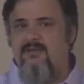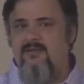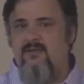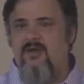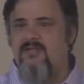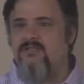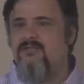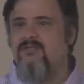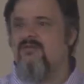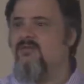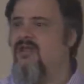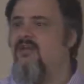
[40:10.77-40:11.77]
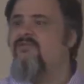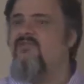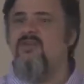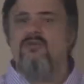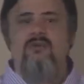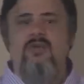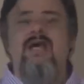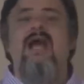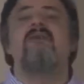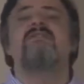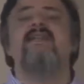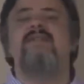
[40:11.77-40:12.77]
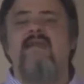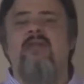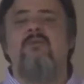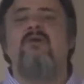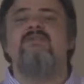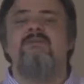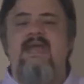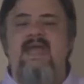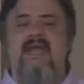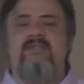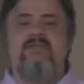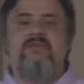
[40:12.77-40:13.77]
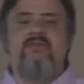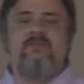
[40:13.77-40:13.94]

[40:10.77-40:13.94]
One, two, three, a few. How detailed was it, may I ask?